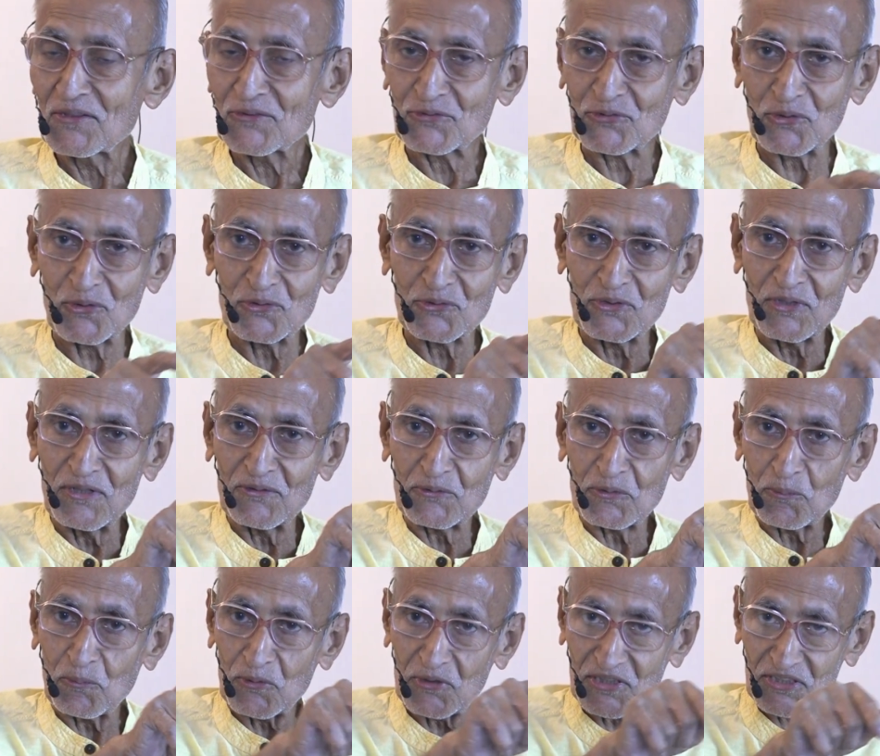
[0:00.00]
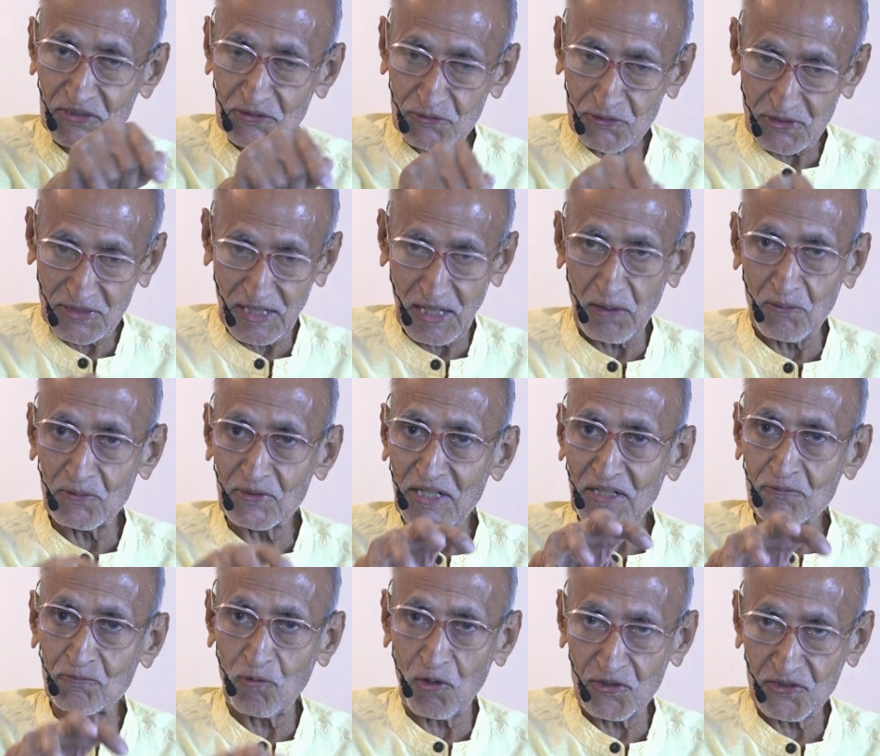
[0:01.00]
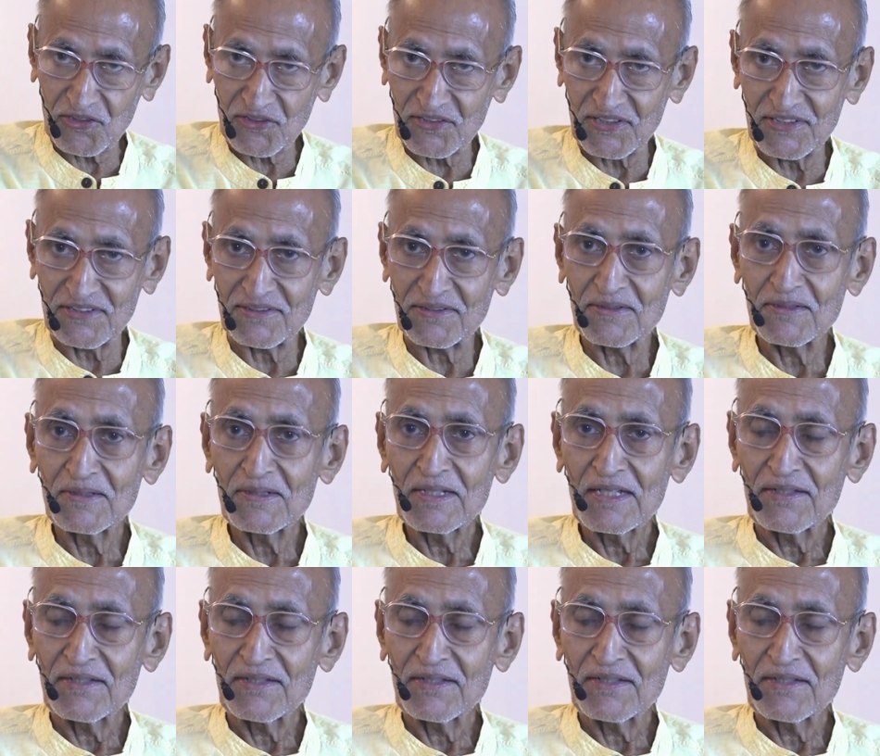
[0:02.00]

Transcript: So you have to put it to the ground and water it.